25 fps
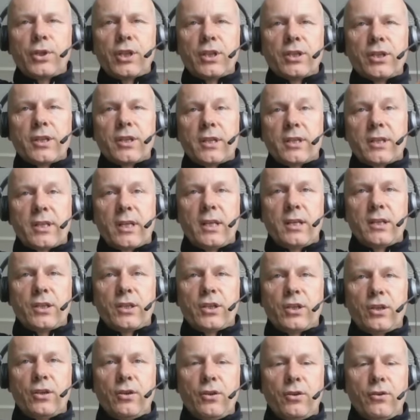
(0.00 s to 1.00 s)
this
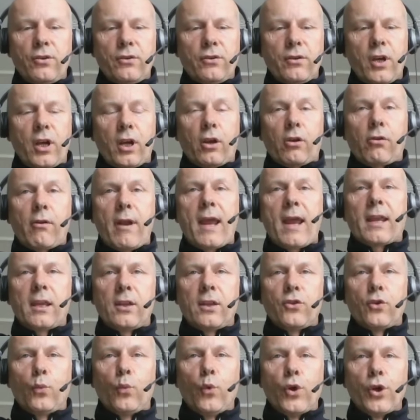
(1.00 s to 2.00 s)
into a crack
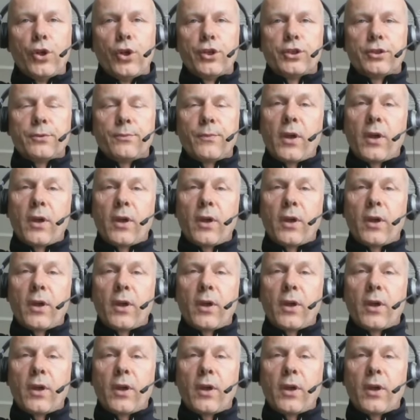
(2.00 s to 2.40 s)
in the wood,